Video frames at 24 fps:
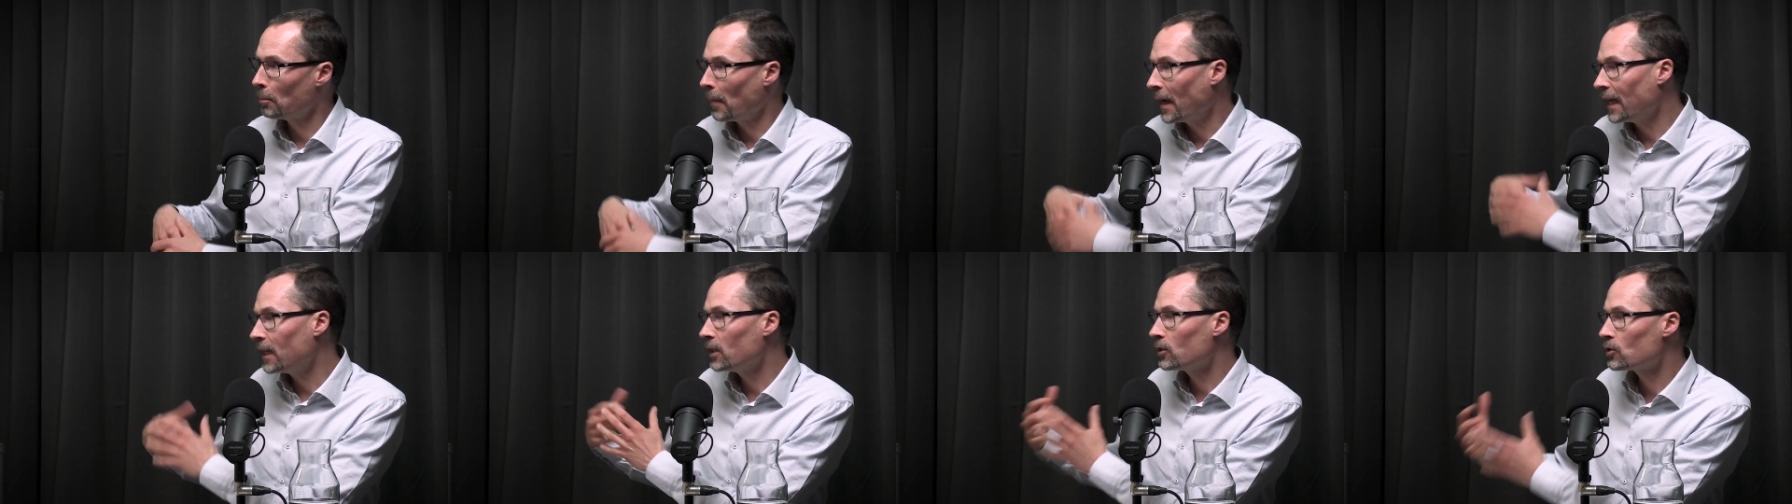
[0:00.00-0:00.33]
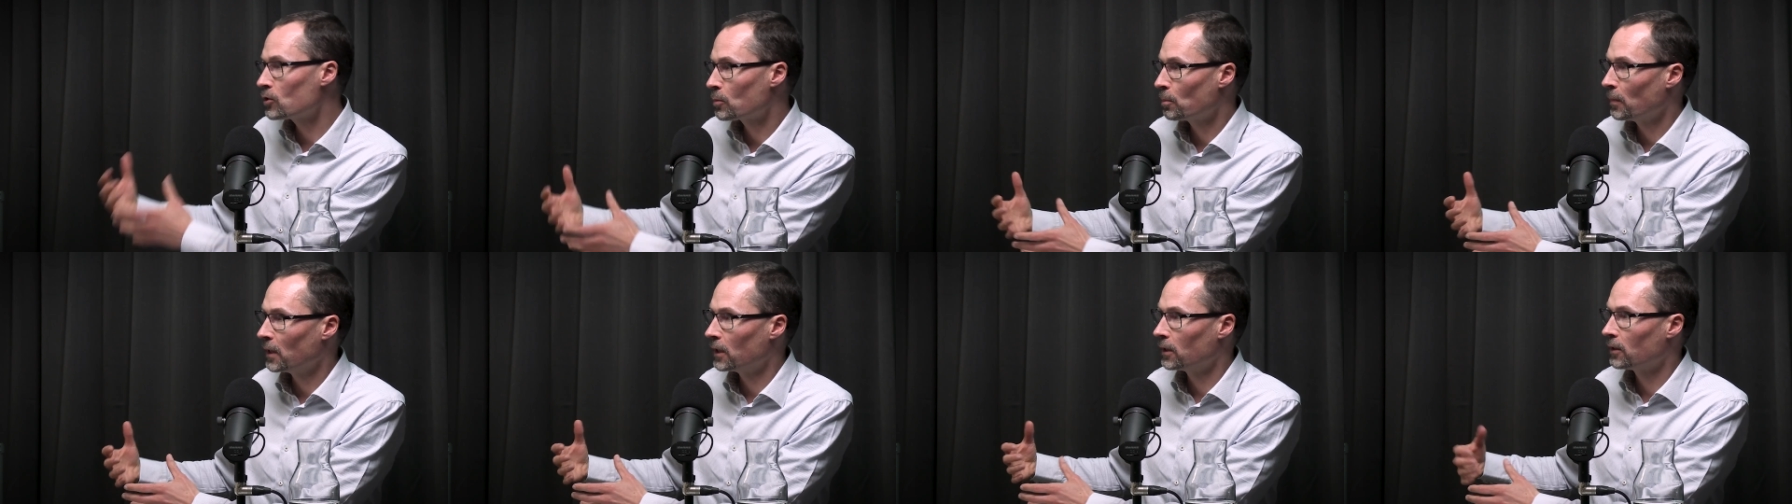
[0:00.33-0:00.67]

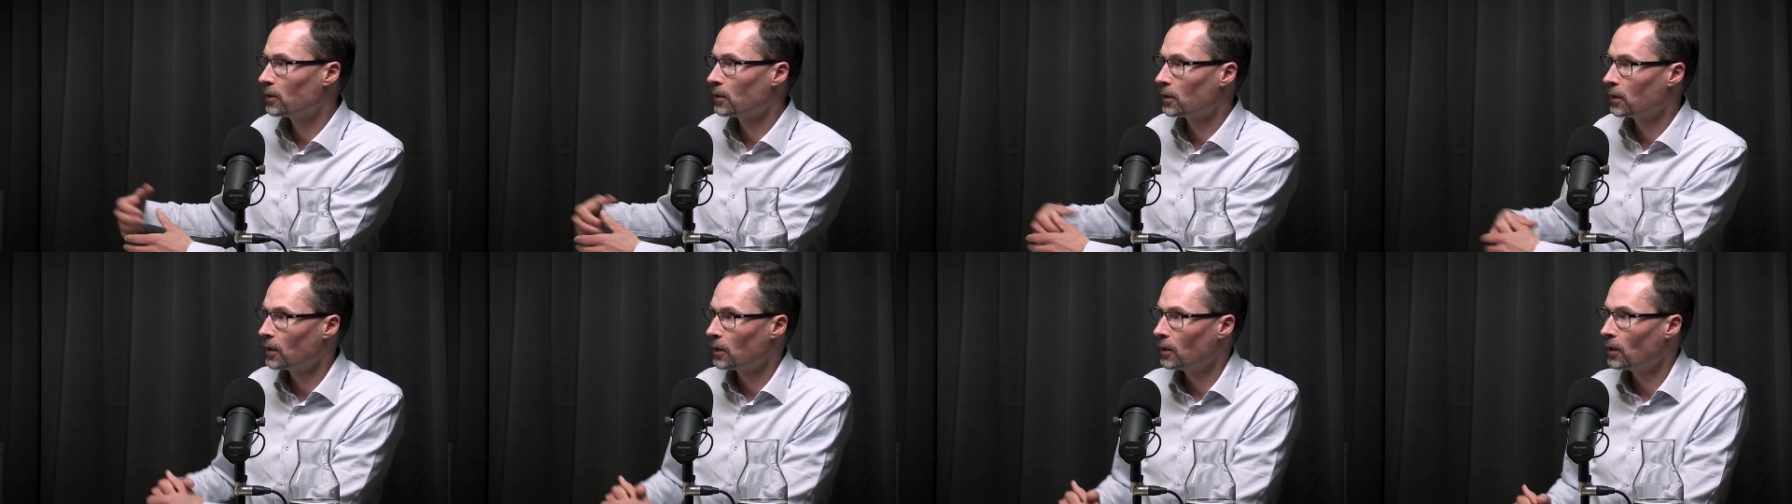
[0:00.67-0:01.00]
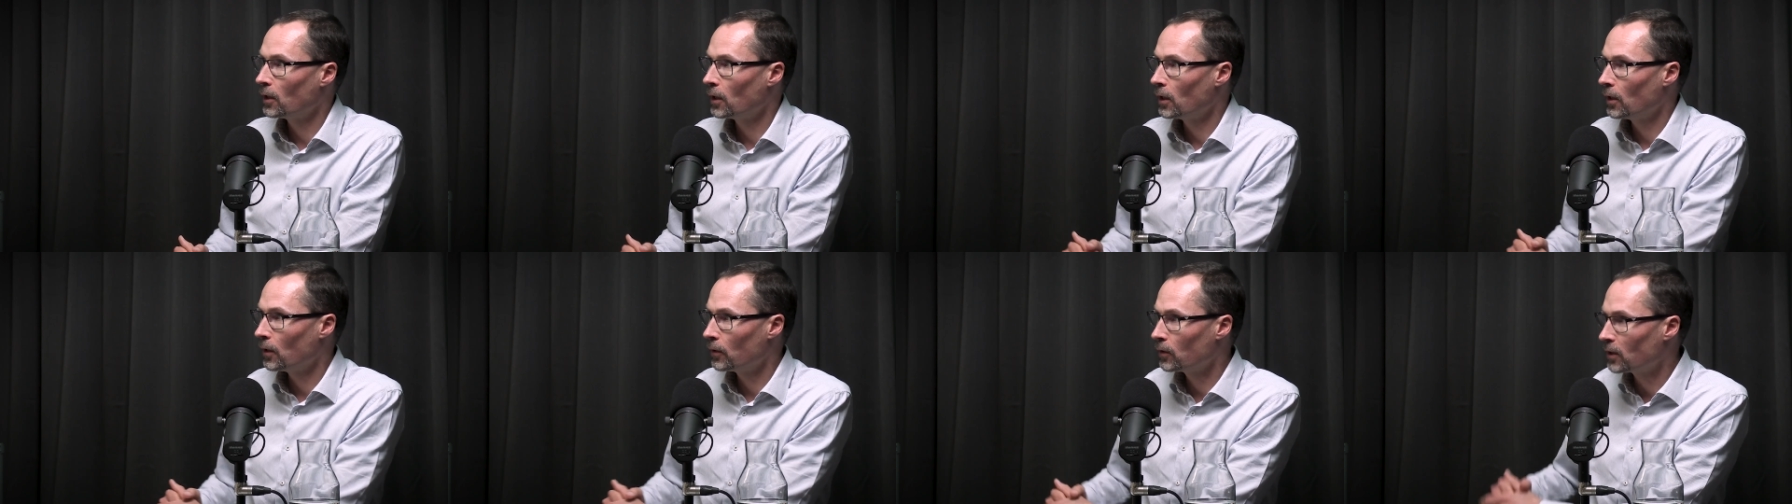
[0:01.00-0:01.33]
management
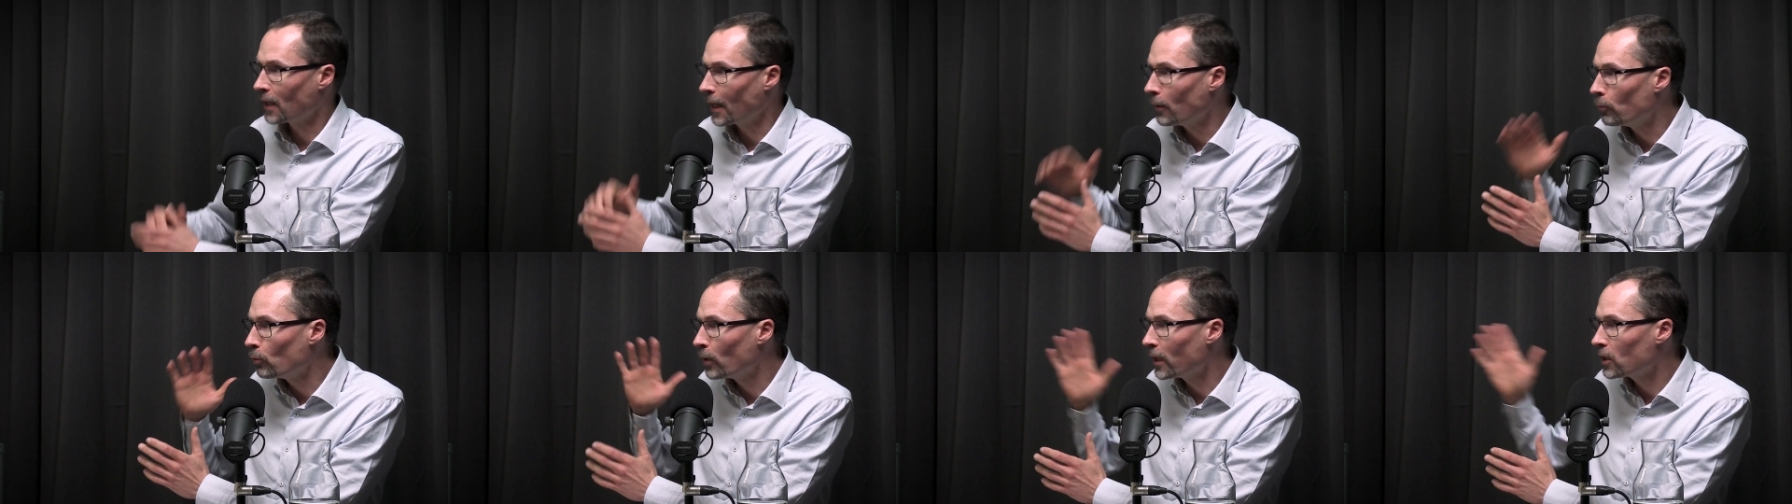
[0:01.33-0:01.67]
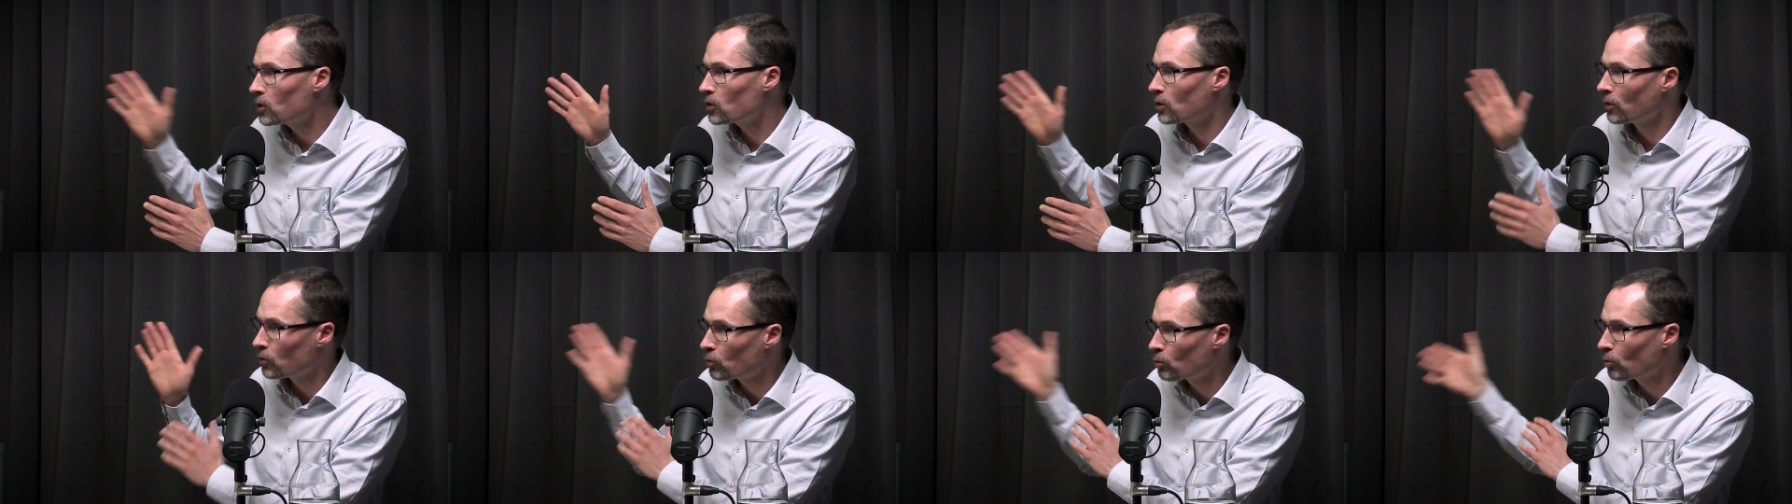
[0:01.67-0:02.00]

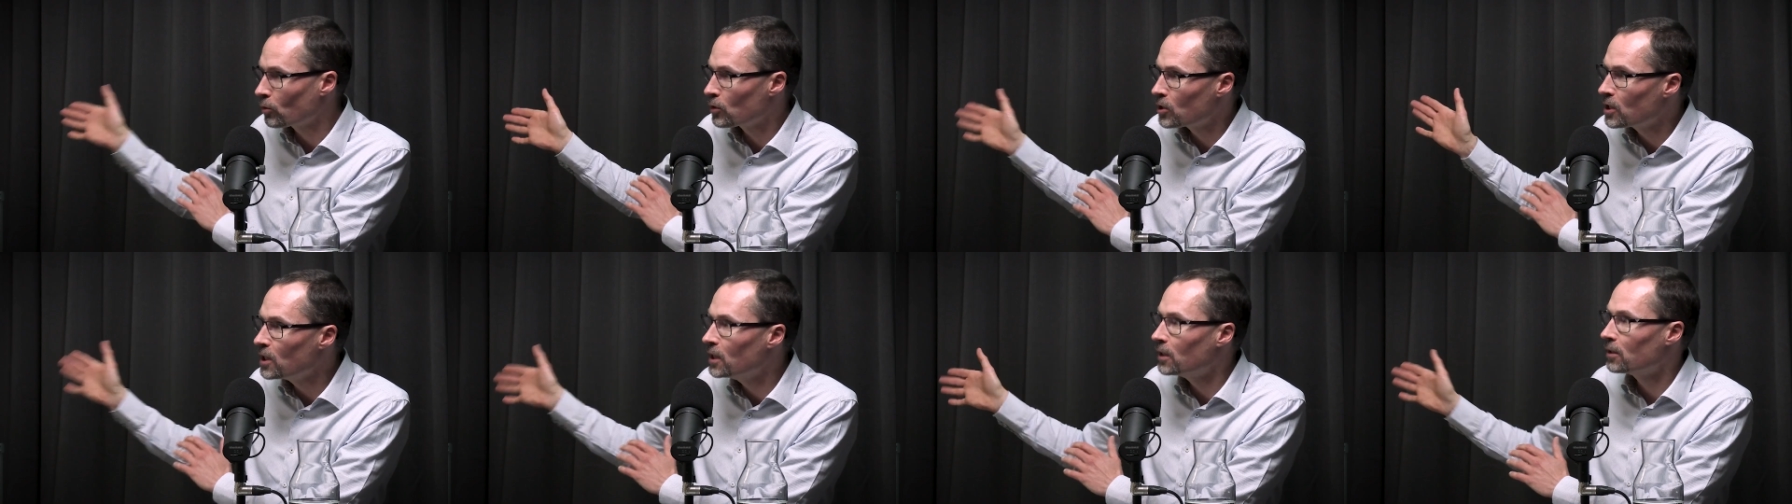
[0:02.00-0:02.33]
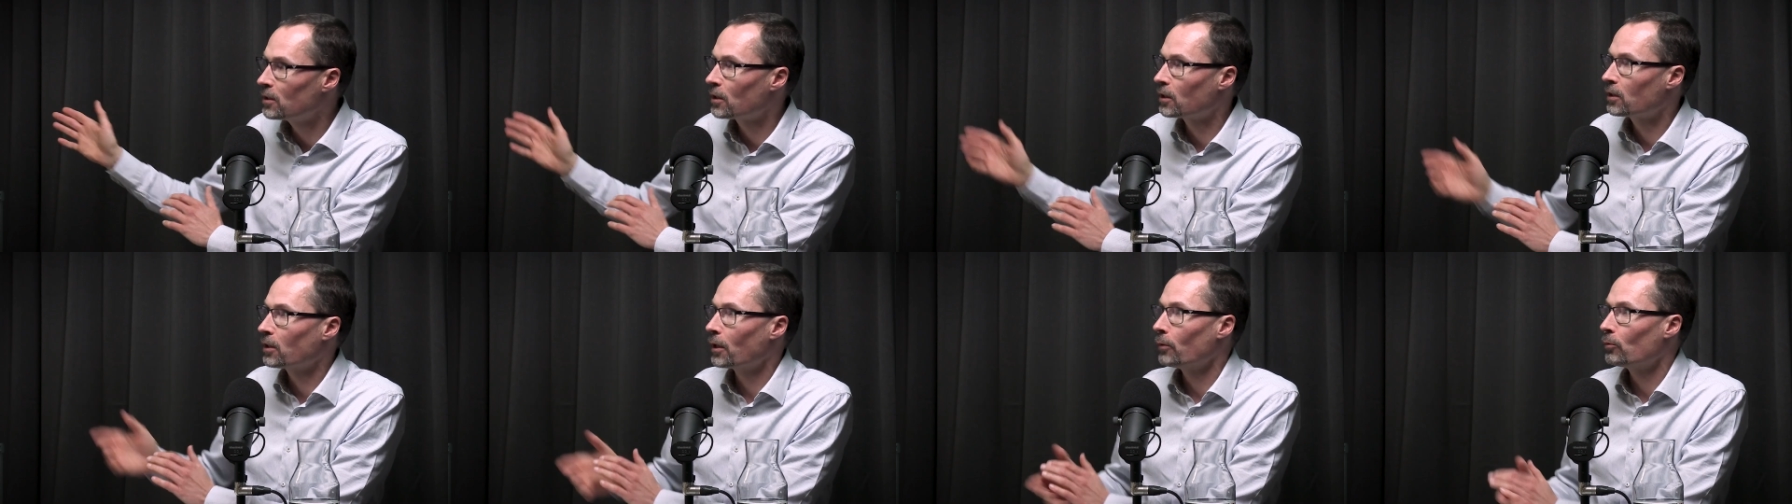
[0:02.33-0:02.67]
direction, strategic